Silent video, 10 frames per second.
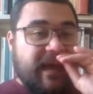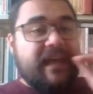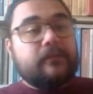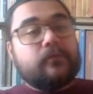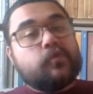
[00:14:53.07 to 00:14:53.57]

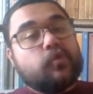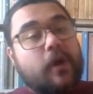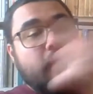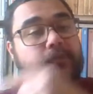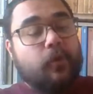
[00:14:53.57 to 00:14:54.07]
And
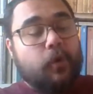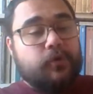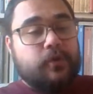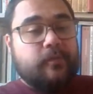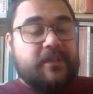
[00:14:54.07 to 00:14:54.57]
throughout the
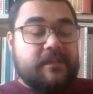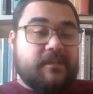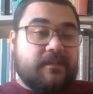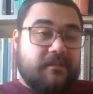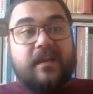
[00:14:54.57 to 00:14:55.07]
Ottoman history,